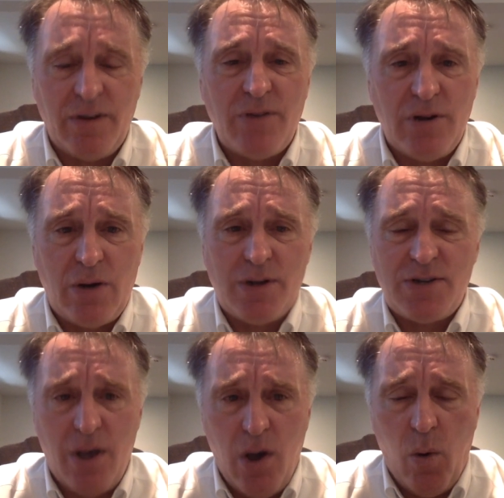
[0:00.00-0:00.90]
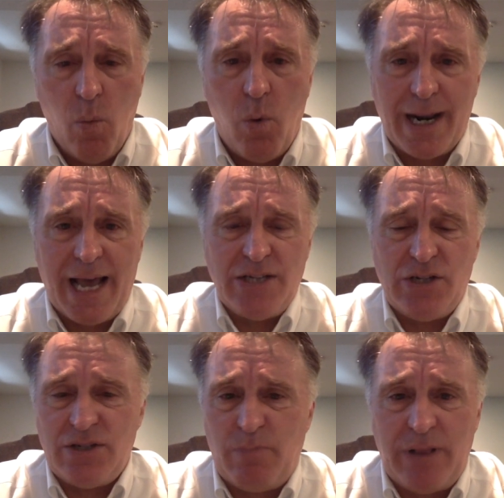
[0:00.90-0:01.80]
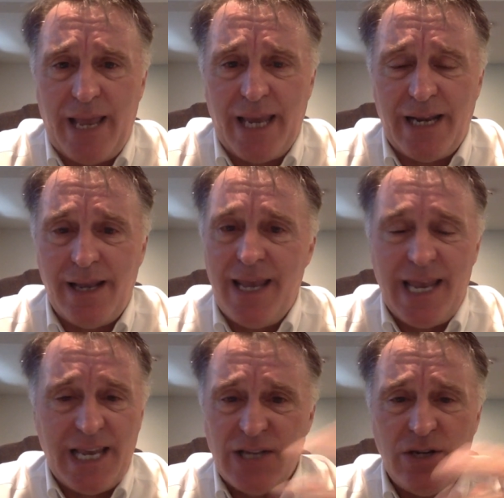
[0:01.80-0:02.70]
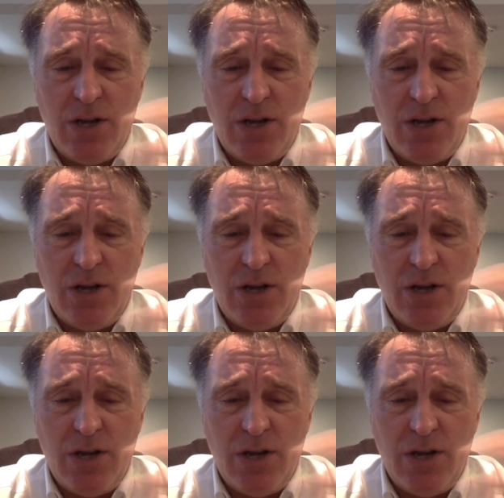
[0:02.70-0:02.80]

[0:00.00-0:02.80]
If you notice, what I just played is